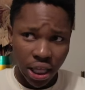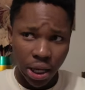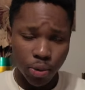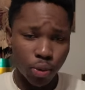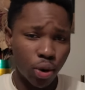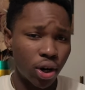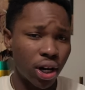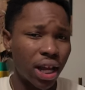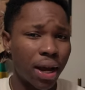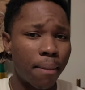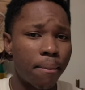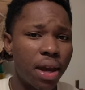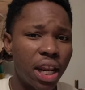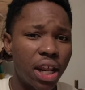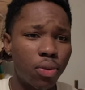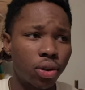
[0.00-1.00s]
And we were in, like, a
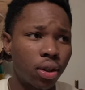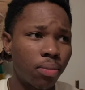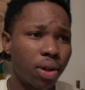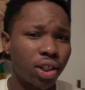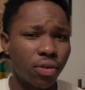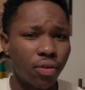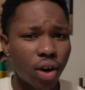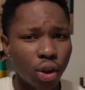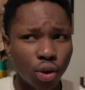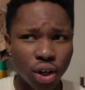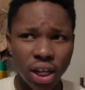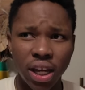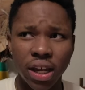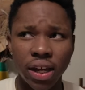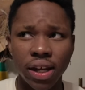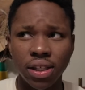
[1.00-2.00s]
meeting with a bunch of other
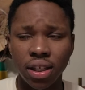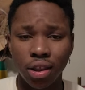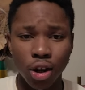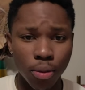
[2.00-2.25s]
kids and